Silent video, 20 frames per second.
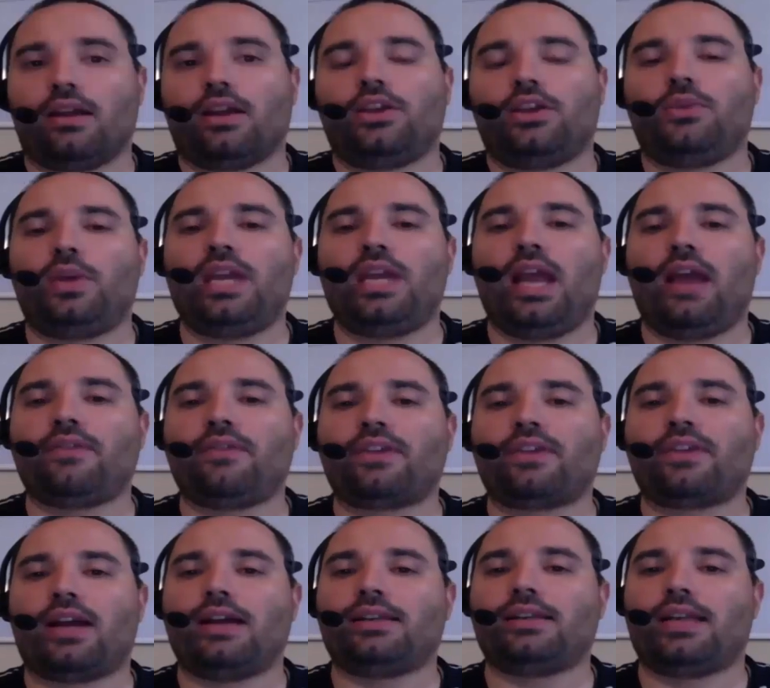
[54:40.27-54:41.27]
we have
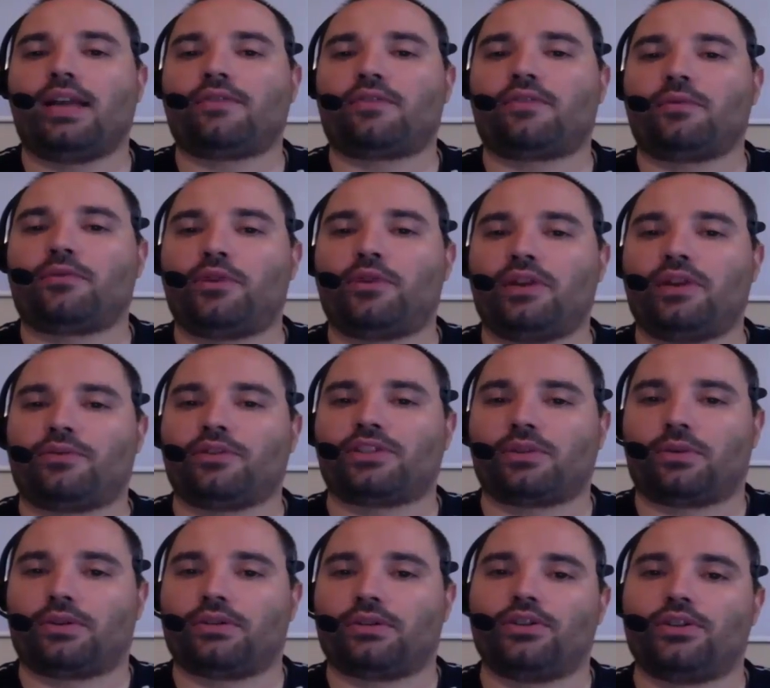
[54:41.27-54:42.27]
content from three different
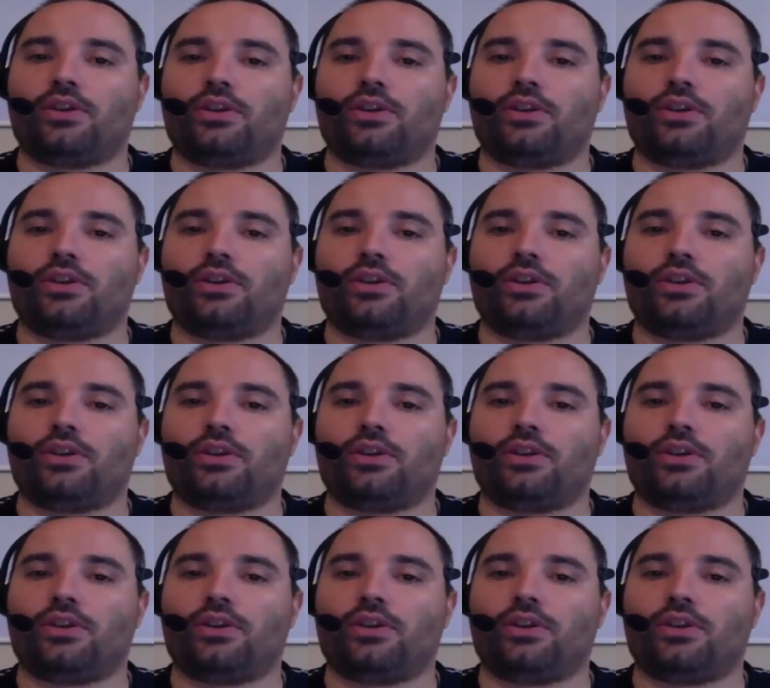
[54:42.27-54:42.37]
sources.